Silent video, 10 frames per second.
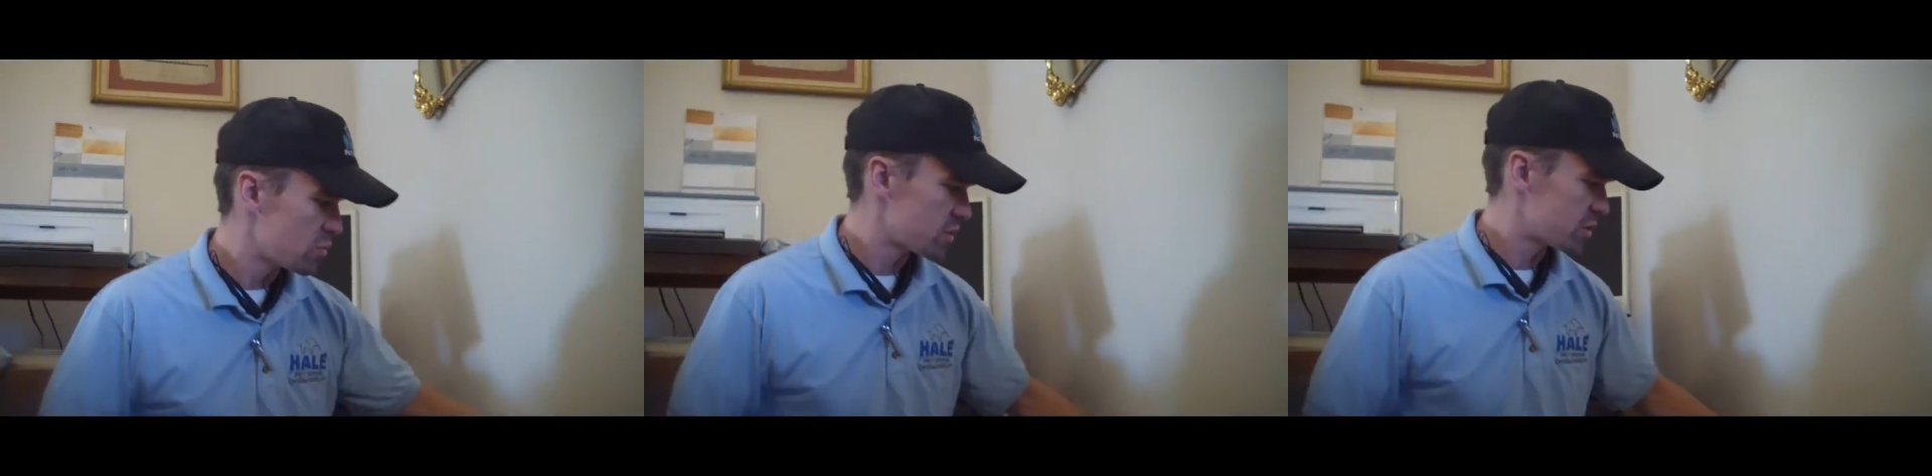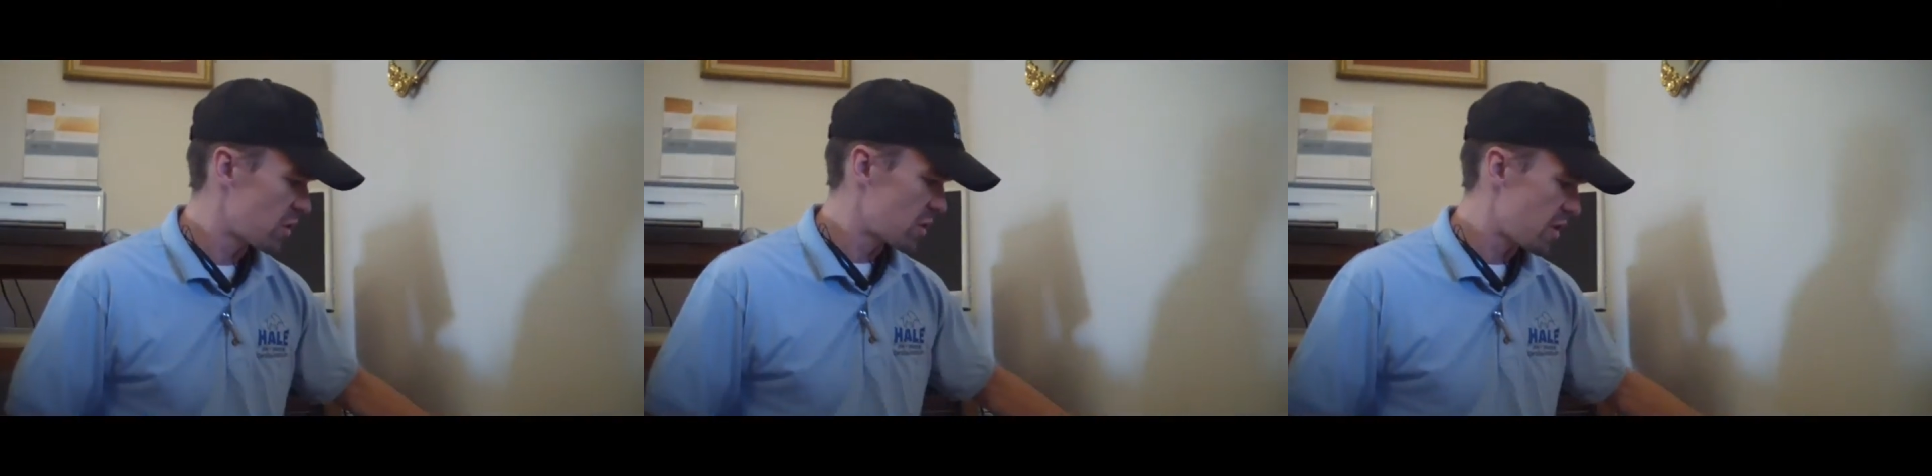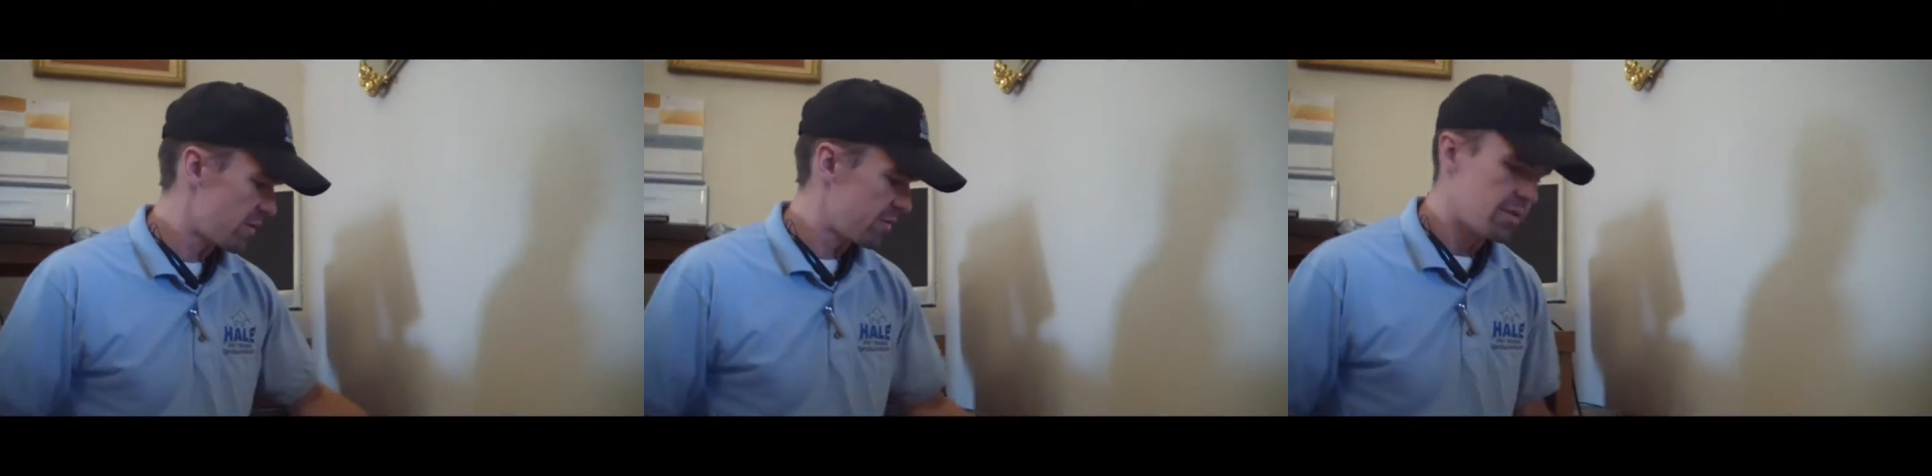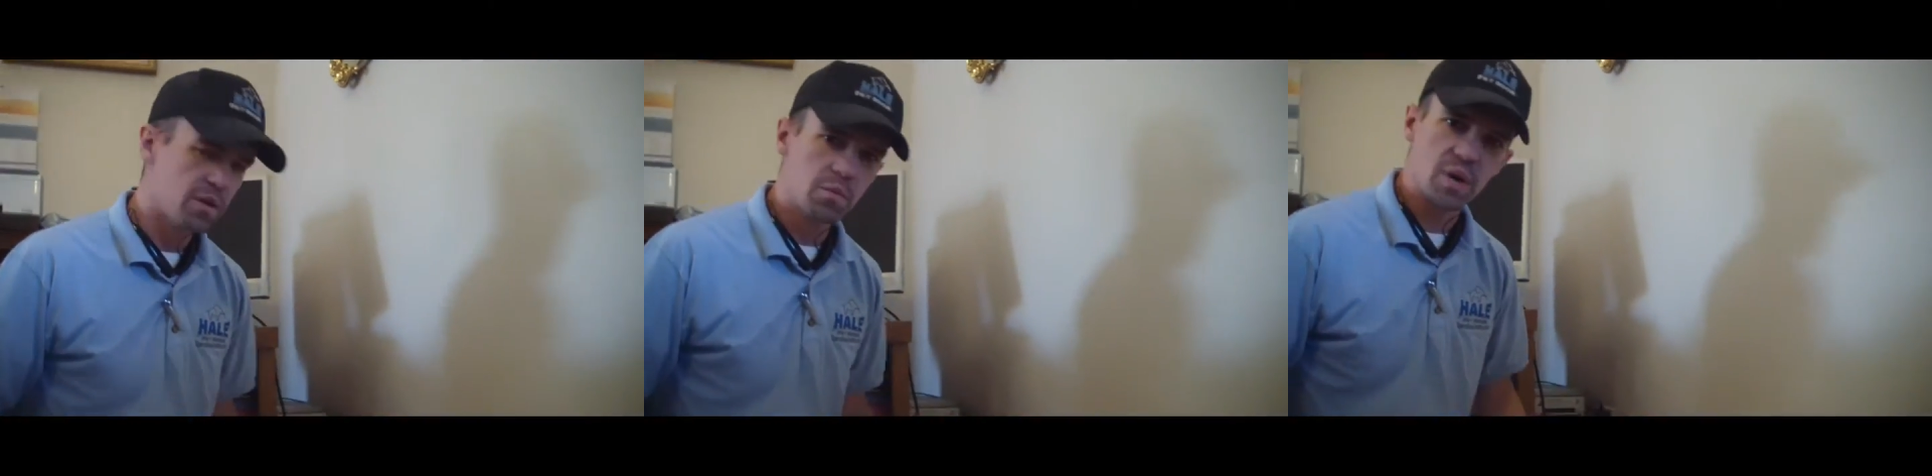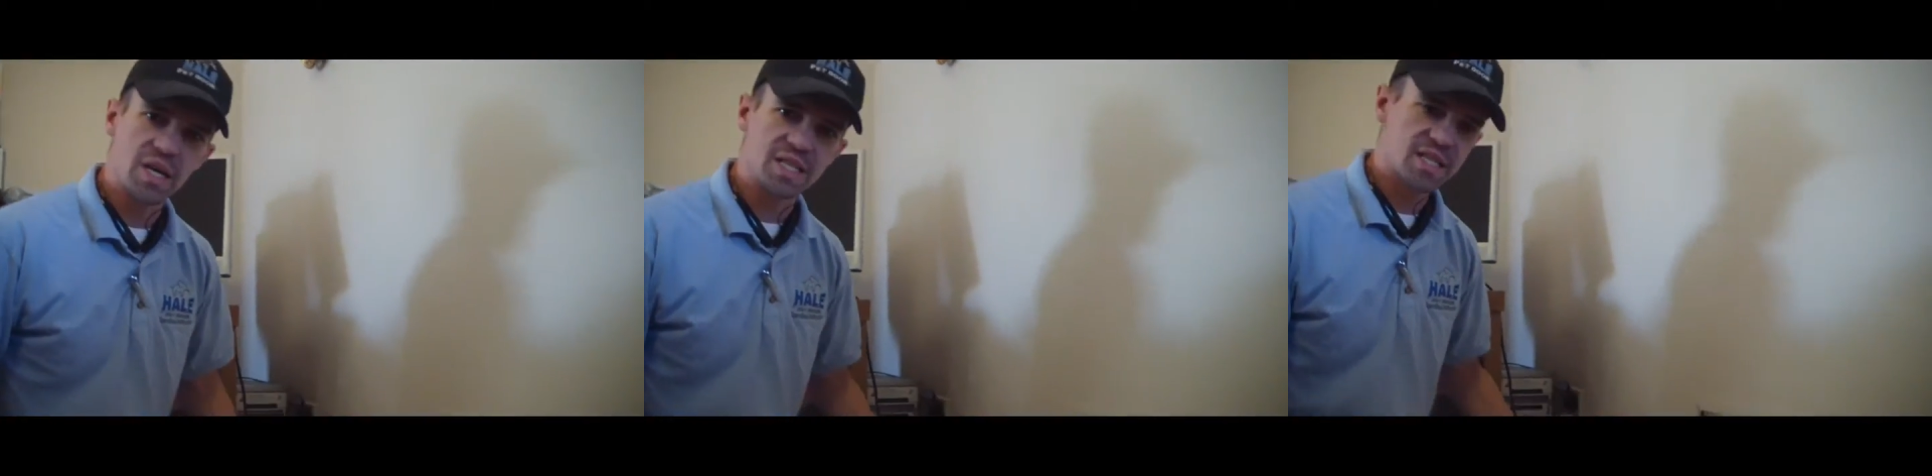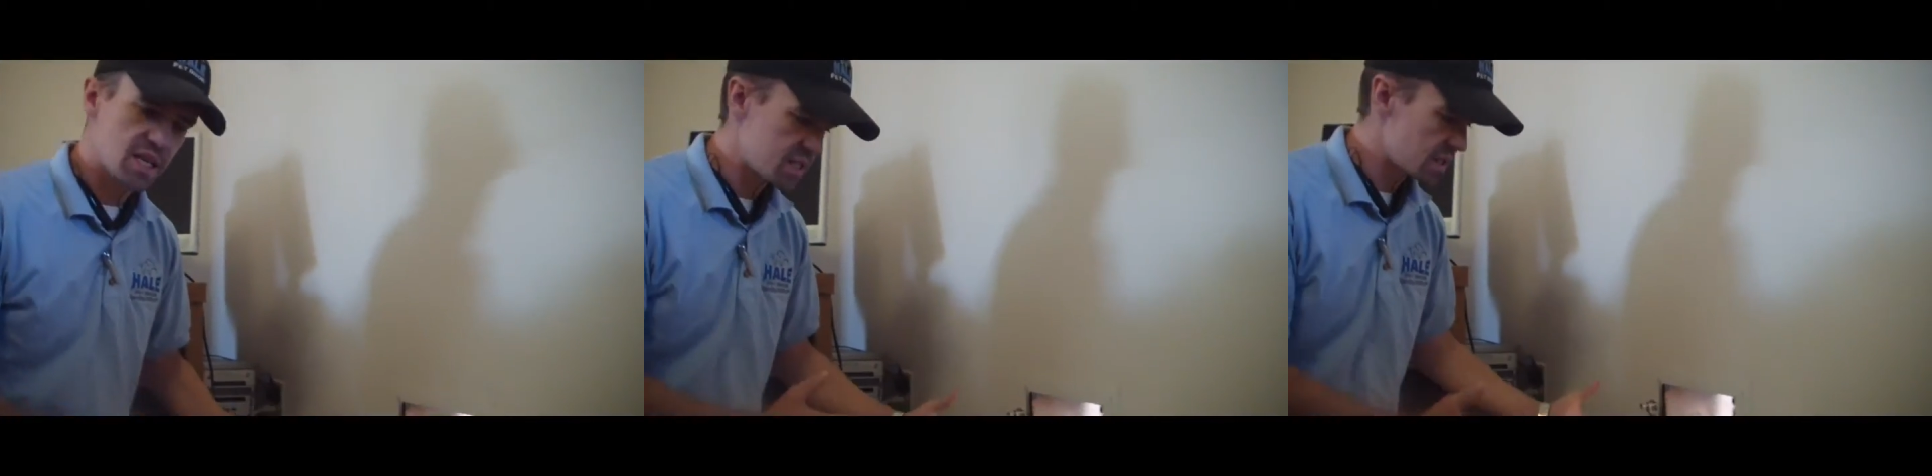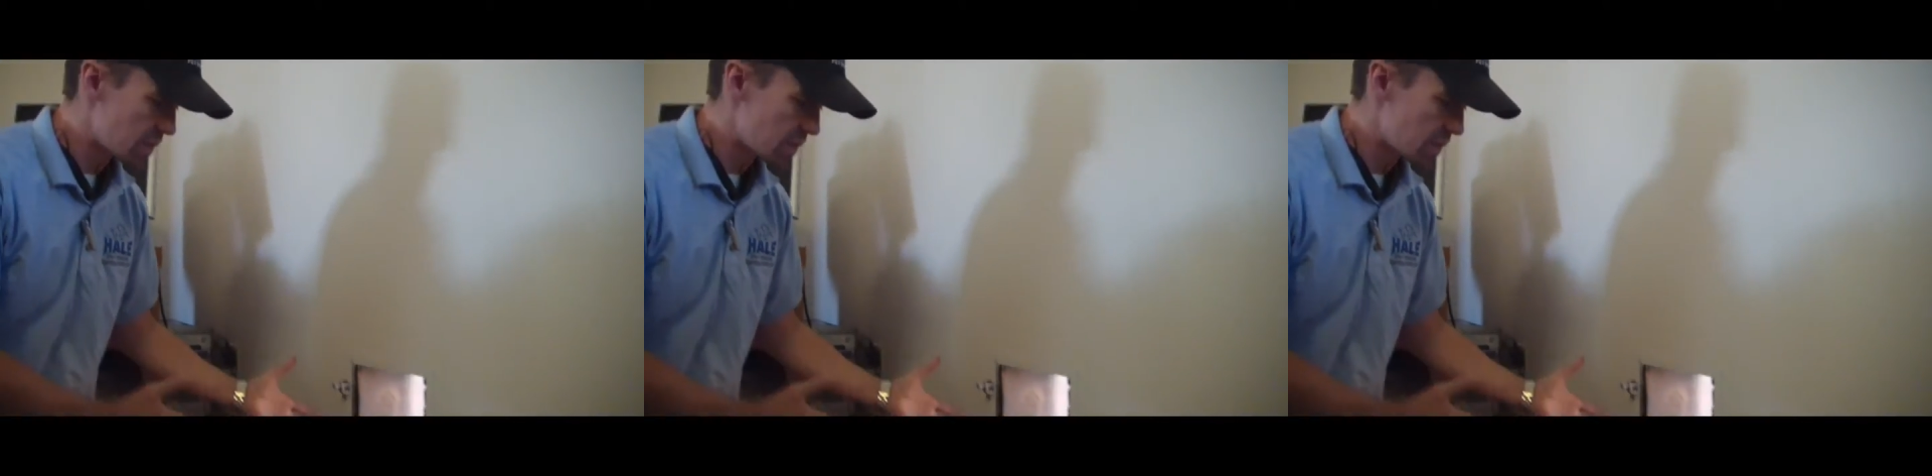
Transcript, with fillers: we'll start off by assessing